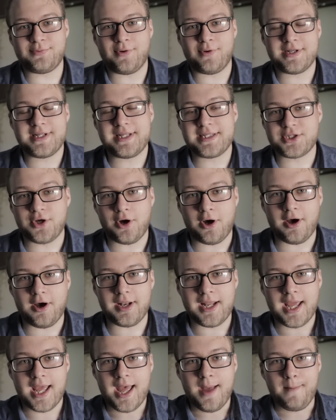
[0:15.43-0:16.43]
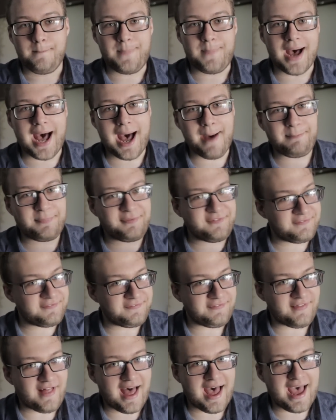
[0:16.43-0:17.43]
One is called Pop
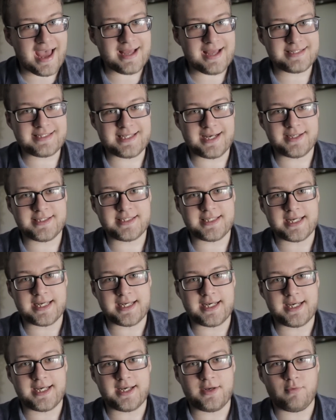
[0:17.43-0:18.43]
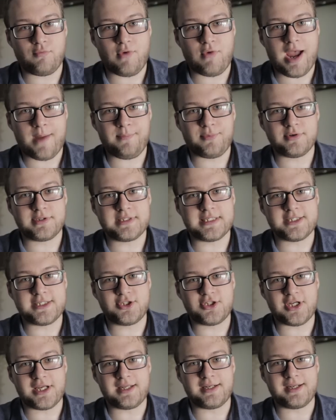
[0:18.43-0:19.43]
Fly, sounds like a rapper
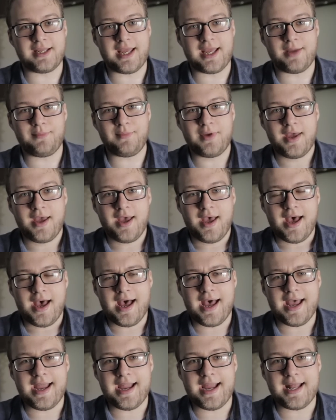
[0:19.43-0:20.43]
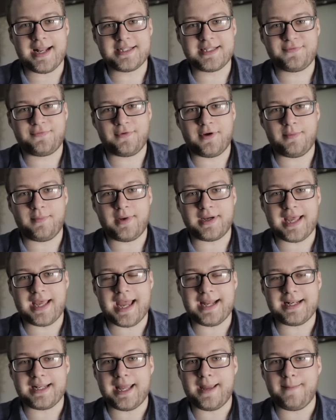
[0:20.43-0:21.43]
DJ name, uh, and it's from a
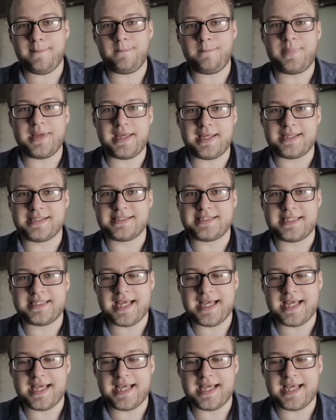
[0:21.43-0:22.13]
guy named Biz.